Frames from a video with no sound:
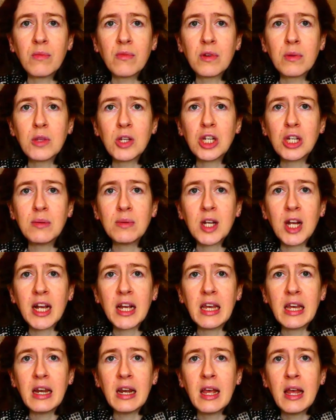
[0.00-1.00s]
from The Sheep
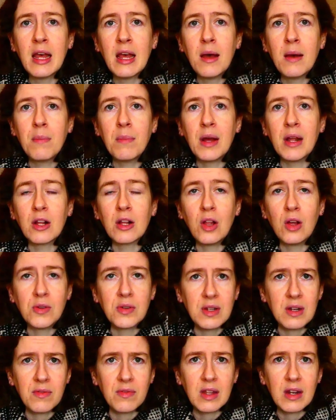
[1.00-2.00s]
Jacket, but
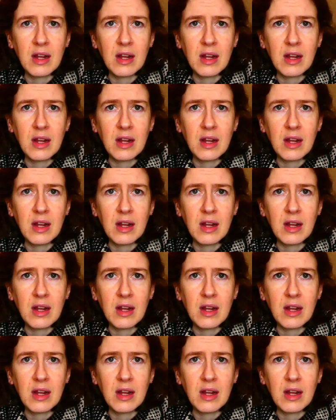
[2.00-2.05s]
close enough